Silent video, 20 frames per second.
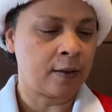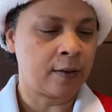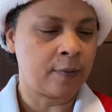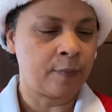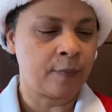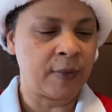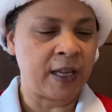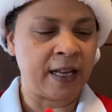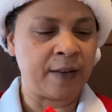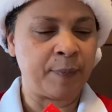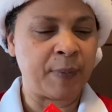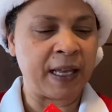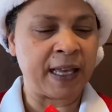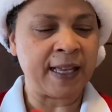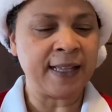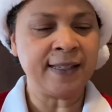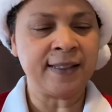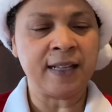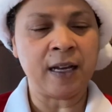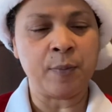And
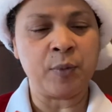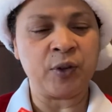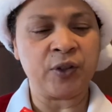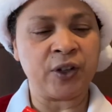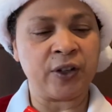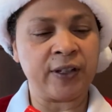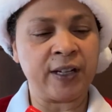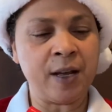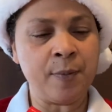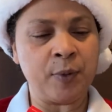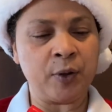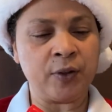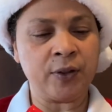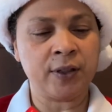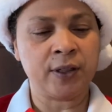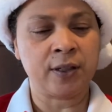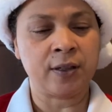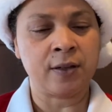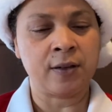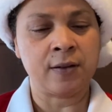because doubles are
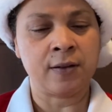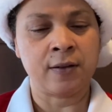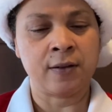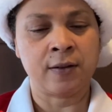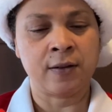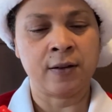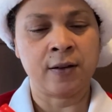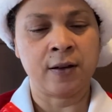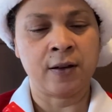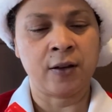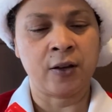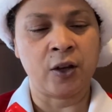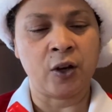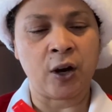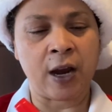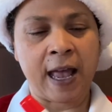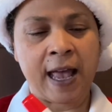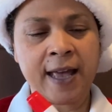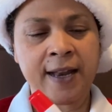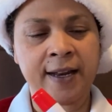doubles, you're
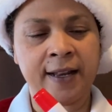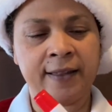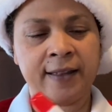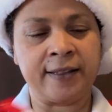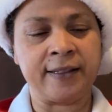adding the